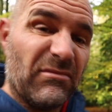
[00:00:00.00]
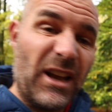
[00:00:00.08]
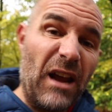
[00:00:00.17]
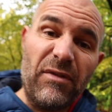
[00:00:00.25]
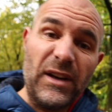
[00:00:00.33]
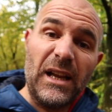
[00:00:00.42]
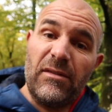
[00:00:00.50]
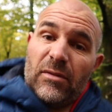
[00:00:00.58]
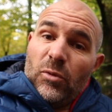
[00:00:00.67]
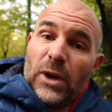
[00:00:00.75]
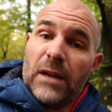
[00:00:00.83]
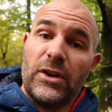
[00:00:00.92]

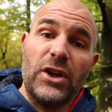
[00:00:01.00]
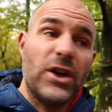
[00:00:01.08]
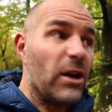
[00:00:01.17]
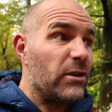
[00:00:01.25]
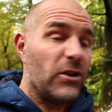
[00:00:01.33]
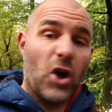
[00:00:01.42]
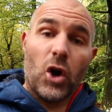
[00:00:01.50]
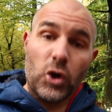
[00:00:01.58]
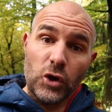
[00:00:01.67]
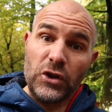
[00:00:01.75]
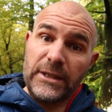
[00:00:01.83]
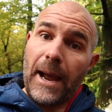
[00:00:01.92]
f11, whatever, and you know you've got a
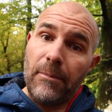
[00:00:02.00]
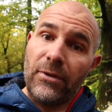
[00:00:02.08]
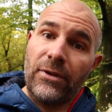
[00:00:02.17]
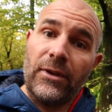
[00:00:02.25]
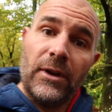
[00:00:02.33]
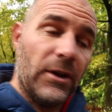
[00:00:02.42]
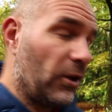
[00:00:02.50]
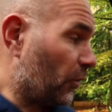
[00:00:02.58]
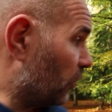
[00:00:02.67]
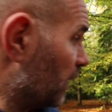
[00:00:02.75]
good depth, and